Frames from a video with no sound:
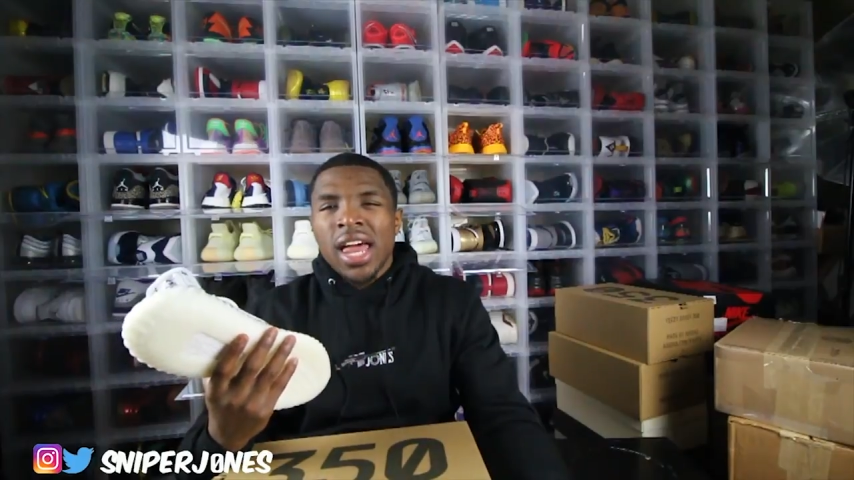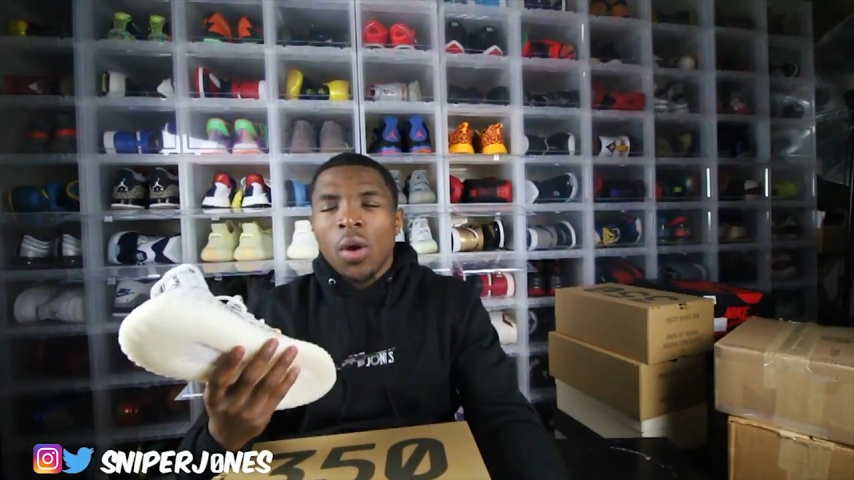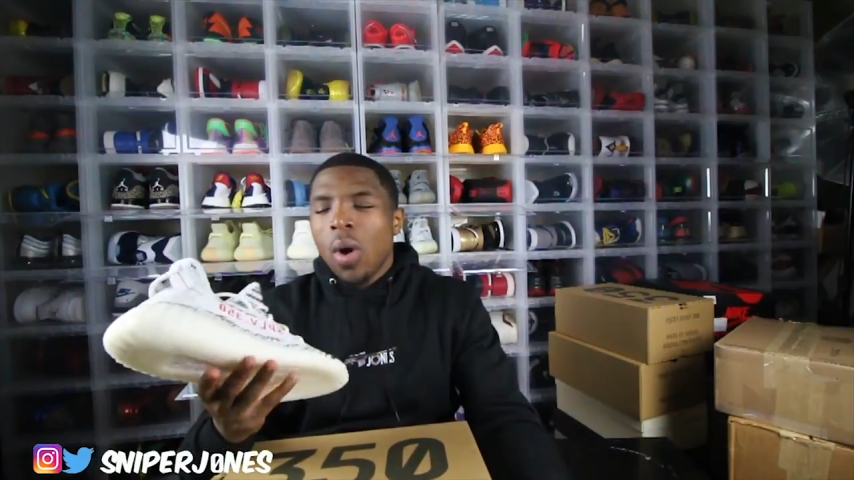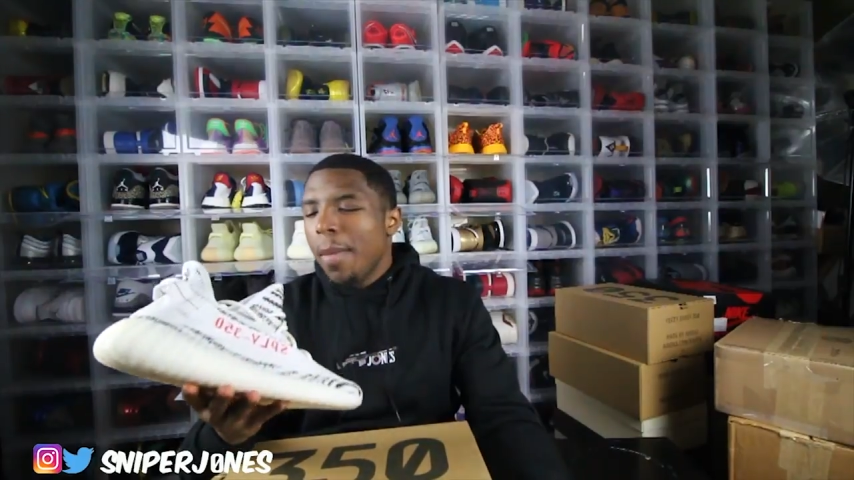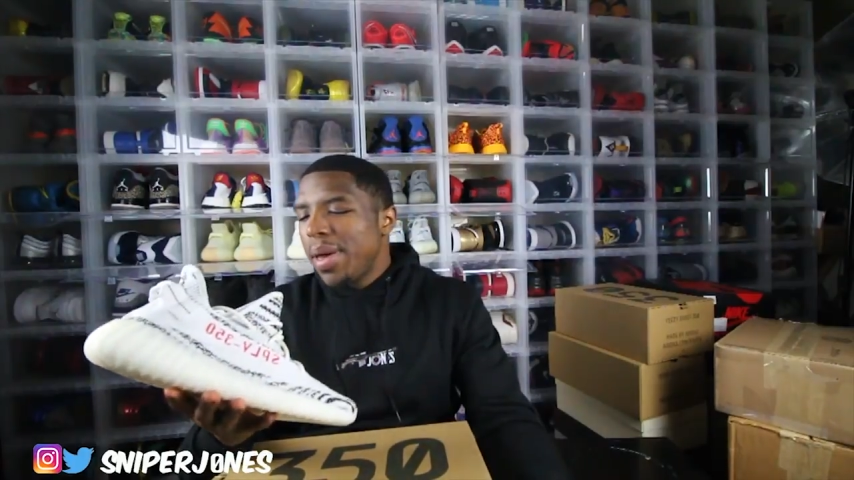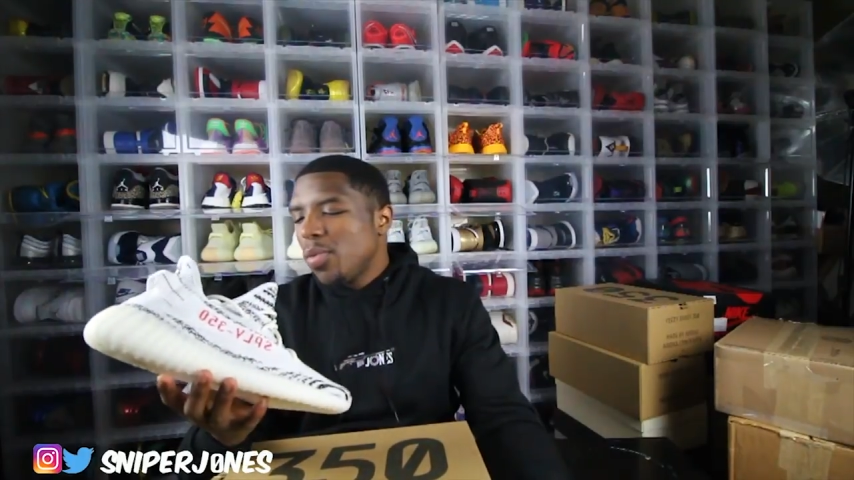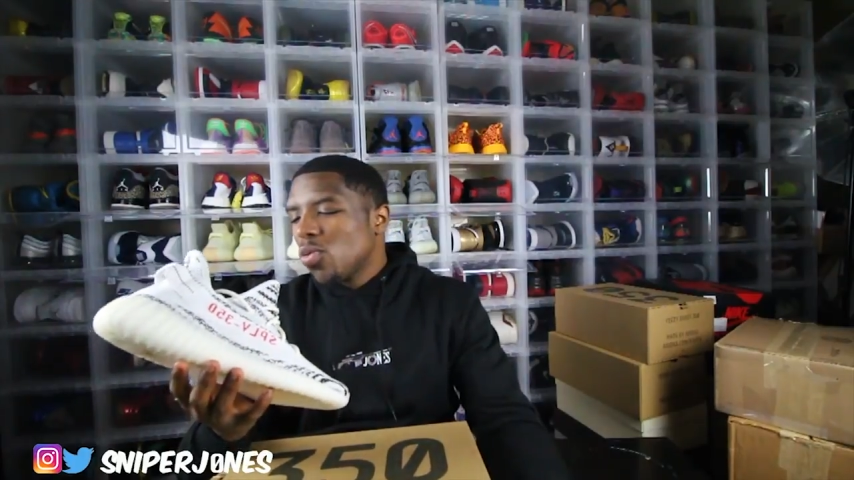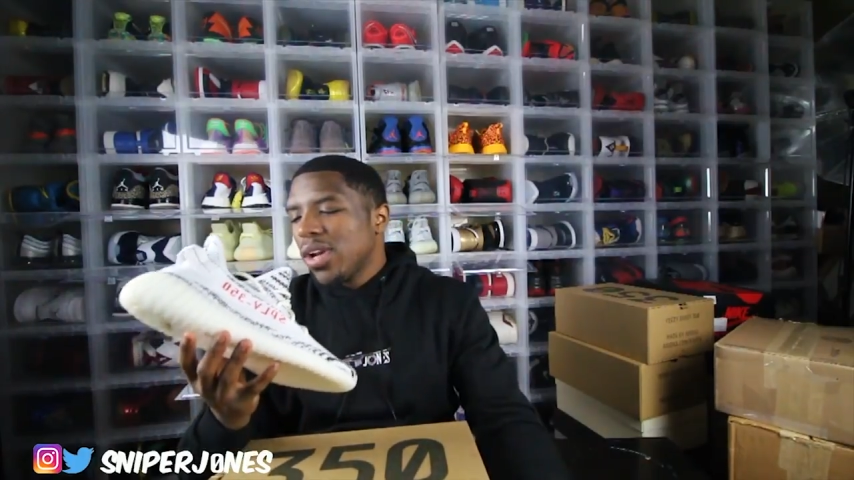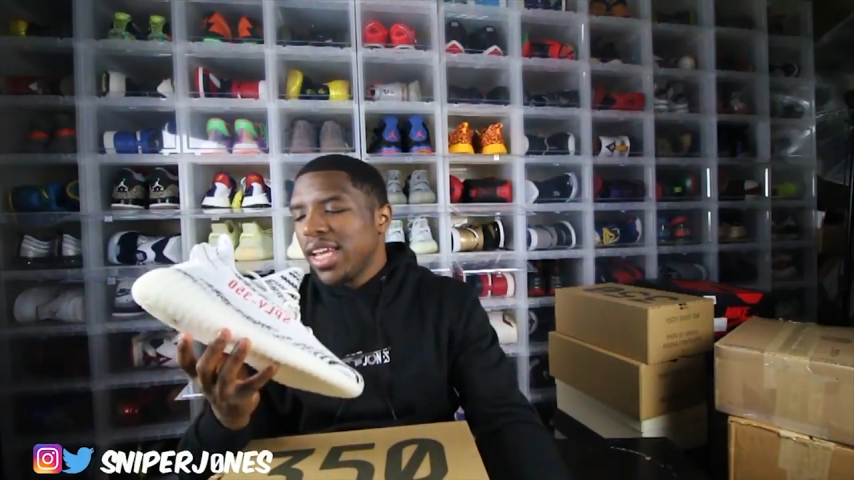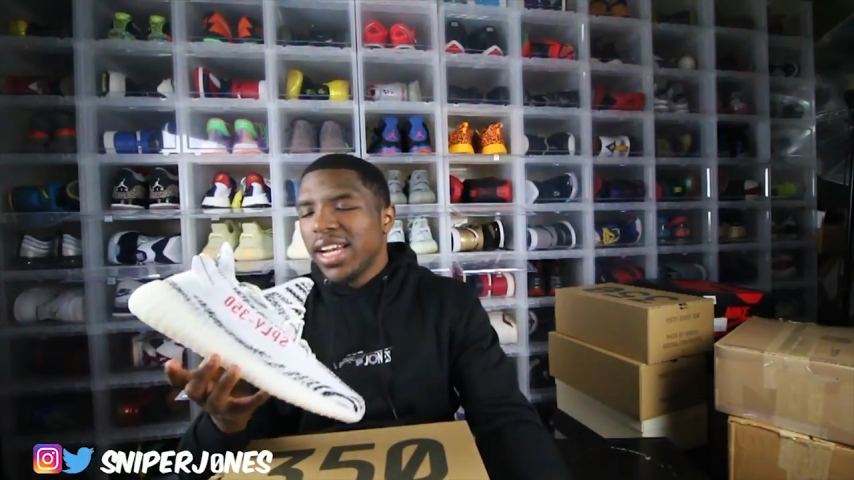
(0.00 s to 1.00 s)
Like, why people
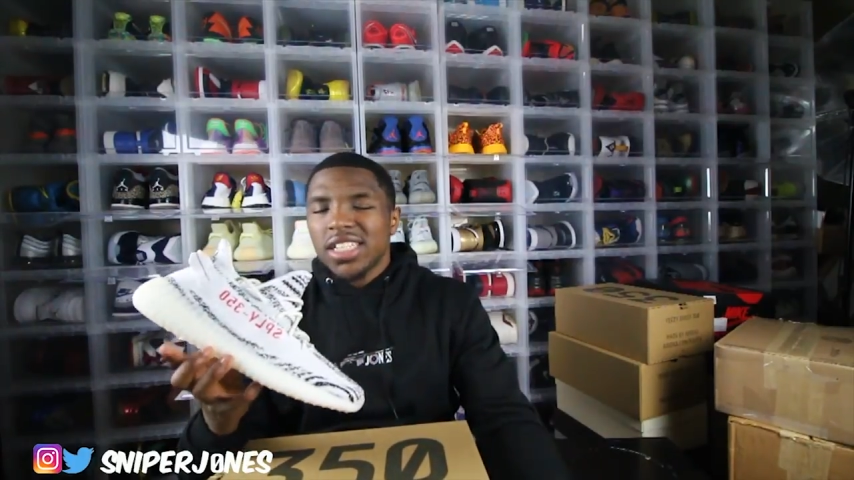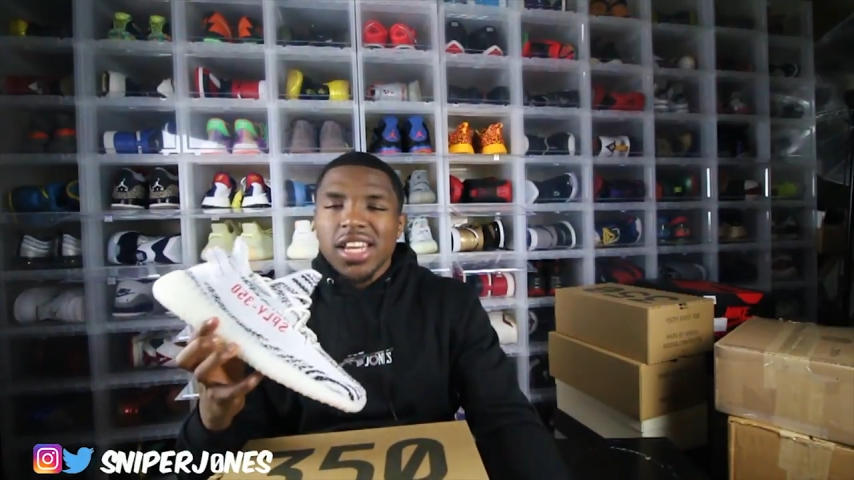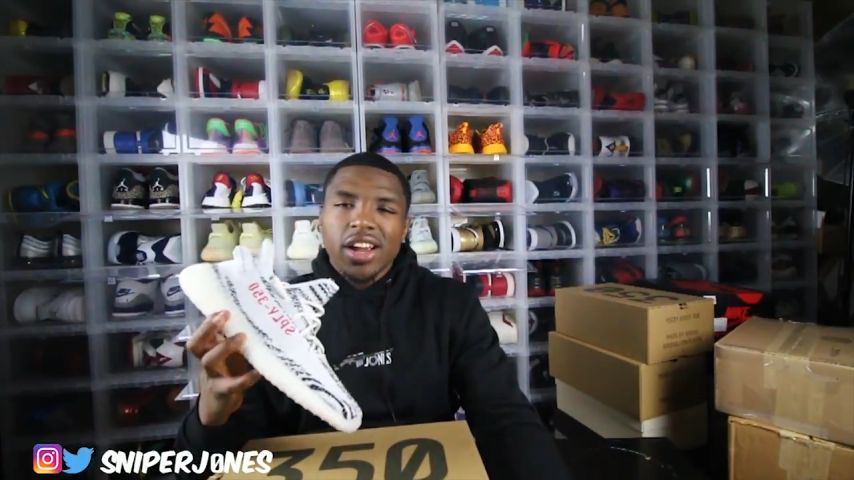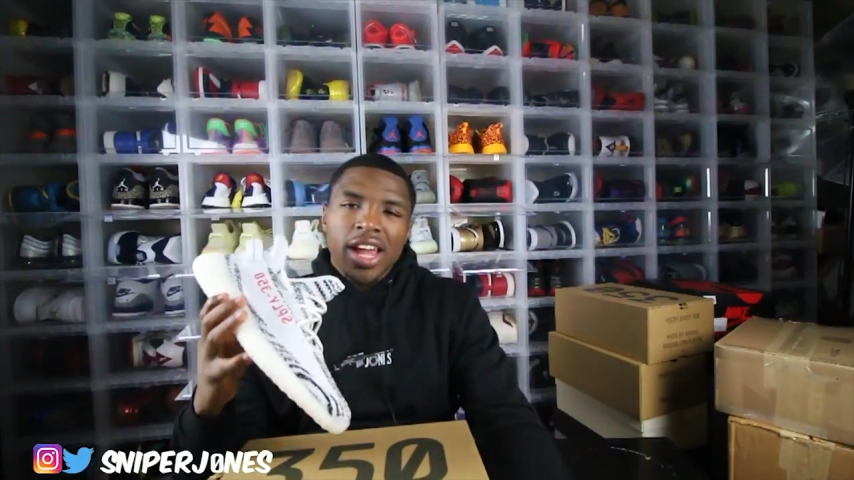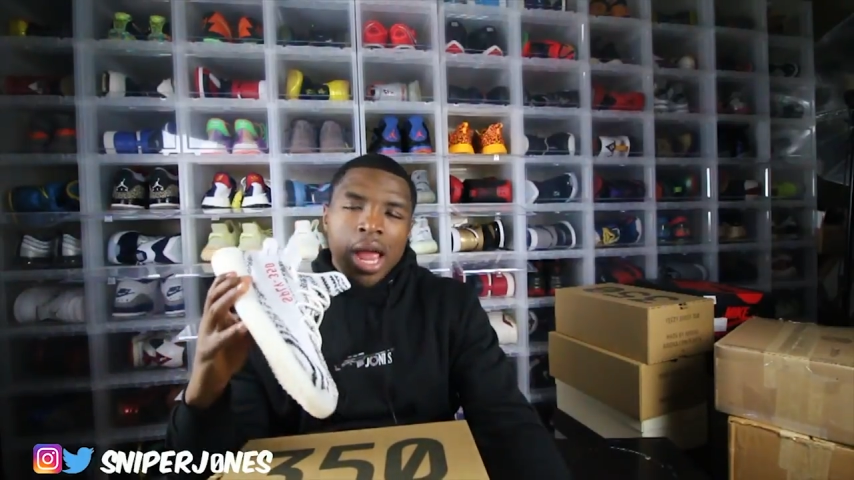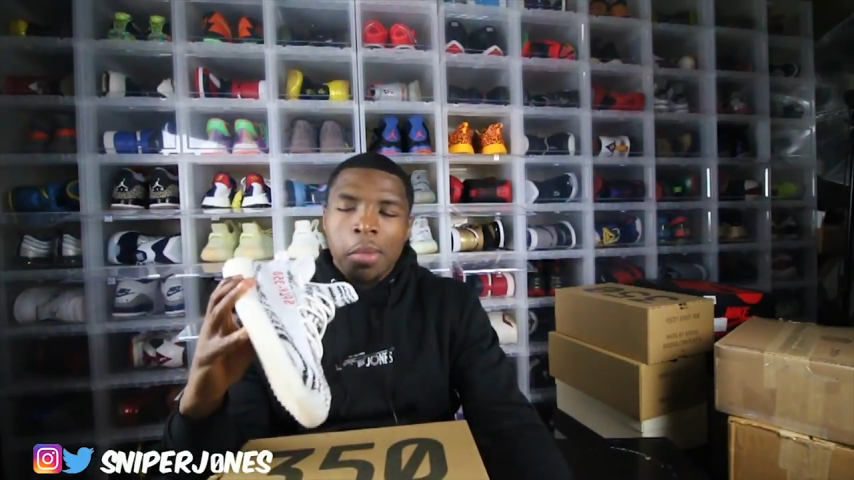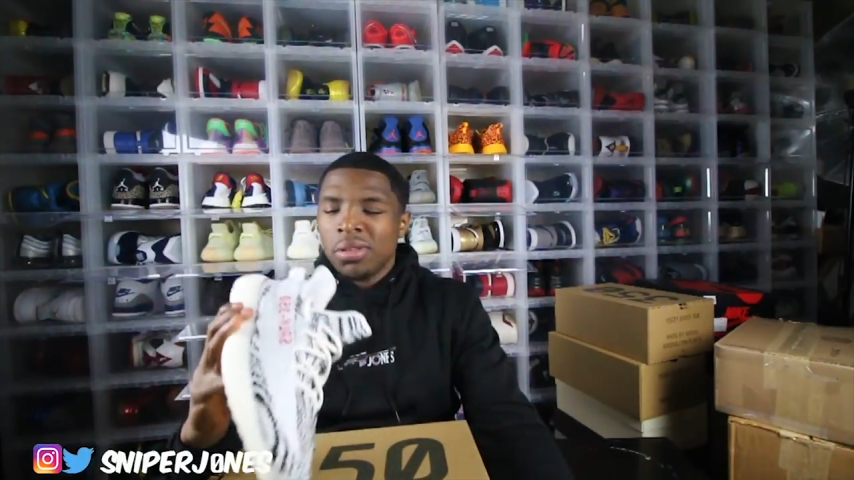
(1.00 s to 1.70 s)
really in the sneaker game?